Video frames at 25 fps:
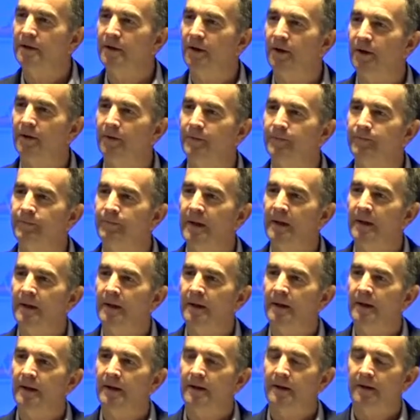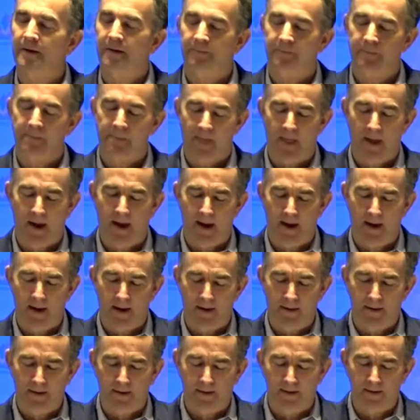go?
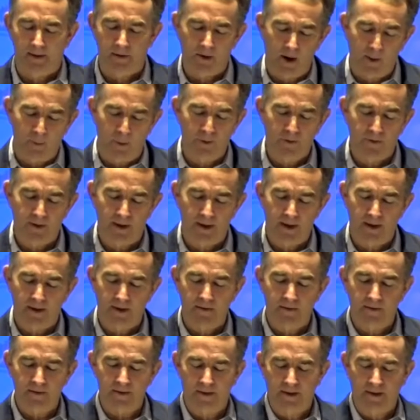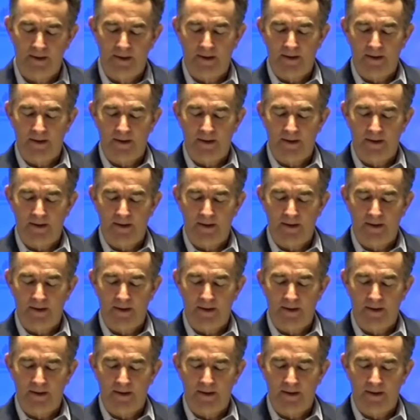And a couple things.